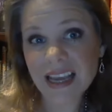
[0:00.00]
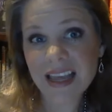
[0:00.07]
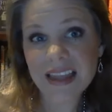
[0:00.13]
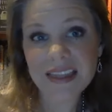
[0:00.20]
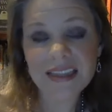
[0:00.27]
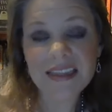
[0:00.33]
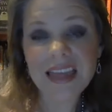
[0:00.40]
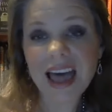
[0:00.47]

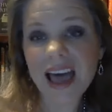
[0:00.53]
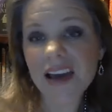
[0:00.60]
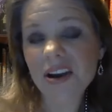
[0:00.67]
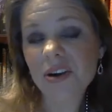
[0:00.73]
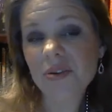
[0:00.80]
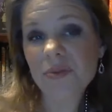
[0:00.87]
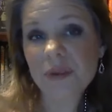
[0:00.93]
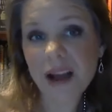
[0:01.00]
that
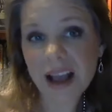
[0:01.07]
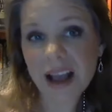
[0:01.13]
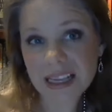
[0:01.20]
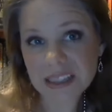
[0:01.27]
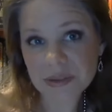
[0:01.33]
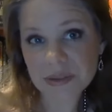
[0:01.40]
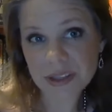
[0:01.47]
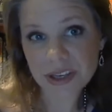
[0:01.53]

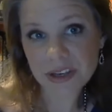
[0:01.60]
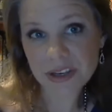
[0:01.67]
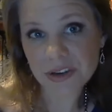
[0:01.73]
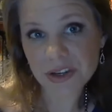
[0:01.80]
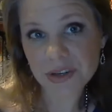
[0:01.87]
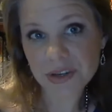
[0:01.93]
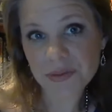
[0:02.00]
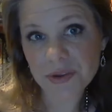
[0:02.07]
arise within
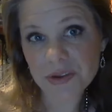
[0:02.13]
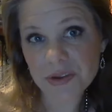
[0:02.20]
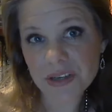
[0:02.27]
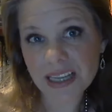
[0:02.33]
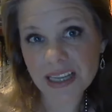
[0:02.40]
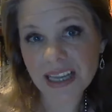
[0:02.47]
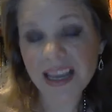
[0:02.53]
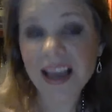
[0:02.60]
your
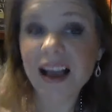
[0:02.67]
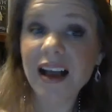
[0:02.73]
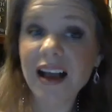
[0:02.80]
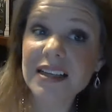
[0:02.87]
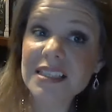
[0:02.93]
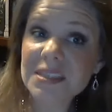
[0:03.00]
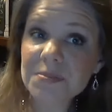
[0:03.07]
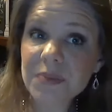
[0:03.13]
community,
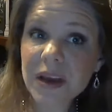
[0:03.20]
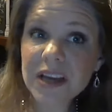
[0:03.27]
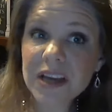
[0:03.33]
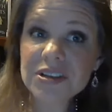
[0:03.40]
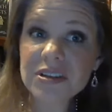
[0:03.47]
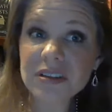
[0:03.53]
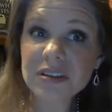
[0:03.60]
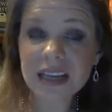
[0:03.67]

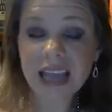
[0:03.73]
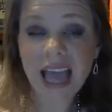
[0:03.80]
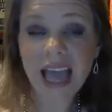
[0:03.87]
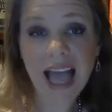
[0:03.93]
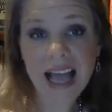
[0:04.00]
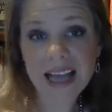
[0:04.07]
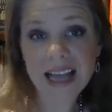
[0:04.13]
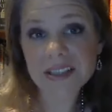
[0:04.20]
especially
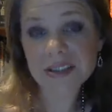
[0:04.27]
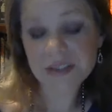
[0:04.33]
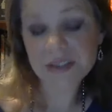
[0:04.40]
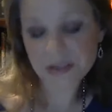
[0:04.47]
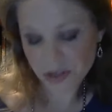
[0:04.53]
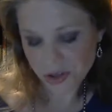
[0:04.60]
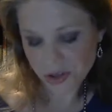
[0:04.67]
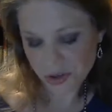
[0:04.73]
as
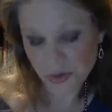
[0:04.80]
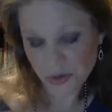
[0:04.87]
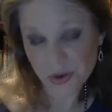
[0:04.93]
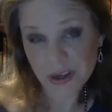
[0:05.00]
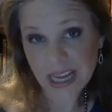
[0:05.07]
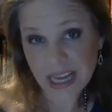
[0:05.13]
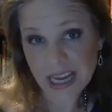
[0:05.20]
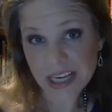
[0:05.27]
your
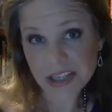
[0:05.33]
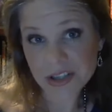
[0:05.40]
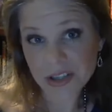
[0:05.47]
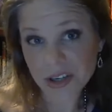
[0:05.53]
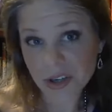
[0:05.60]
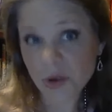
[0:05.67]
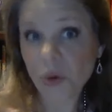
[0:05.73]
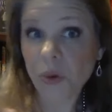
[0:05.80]

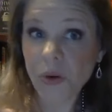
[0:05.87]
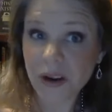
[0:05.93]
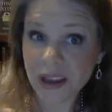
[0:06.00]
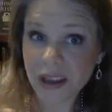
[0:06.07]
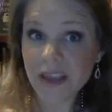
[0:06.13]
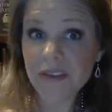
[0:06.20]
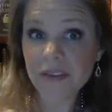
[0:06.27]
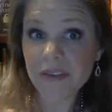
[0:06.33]
nation, or
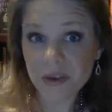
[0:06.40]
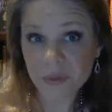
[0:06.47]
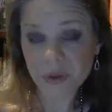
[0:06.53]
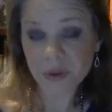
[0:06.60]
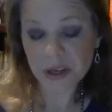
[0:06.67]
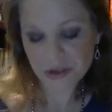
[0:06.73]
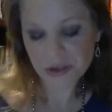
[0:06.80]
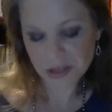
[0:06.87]
if and
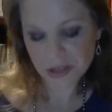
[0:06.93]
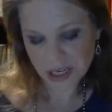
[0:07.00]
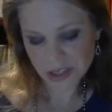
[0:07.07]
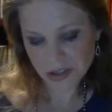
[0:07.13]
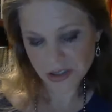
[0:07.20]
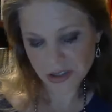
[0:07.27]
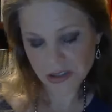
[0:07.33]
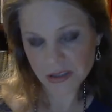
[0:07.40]
when your
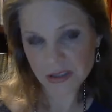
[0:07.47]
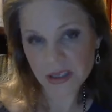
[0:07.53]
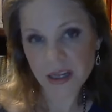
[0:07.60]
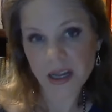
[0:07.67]
nation